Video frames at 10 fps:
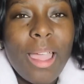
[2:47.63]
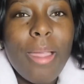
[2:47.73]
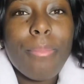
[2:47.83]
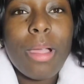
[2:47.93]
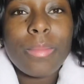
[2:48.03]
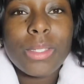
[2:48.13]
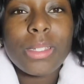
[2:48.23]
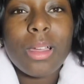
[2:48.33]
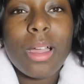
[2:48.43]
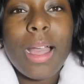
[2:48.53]
I promise
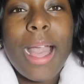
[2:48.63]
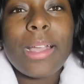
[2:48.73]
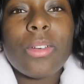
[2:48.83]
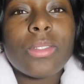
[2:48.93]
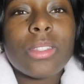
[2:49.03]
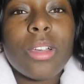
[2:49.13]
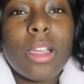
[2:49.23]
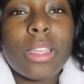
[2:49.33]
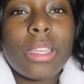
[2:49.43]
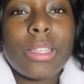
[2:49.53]
y'all, I go to
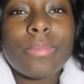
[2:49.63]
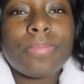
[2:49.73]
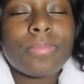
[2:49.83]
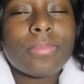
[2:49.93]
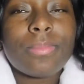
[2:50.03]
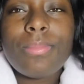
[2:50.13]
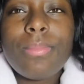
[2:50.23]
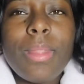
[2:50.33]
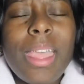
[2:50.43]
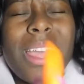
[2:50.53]
Target
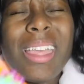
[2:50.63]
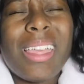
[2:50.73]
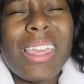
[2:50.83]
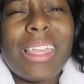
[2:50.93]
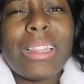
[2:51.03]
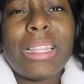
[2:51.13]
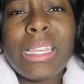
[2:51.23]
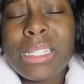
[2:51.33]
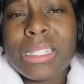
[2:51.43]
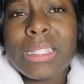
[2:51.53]
at
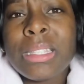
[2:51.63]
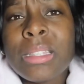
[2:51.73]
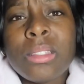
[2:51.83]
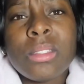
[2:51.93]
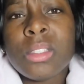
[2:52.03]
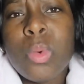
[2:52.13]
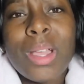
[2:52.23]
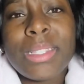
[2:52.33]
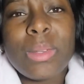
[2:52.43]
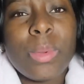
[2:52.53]
least
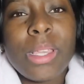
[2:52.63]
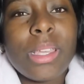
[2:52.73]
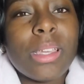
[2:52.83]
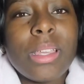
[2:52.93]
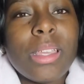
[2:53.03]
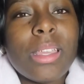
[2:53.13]
twice a week.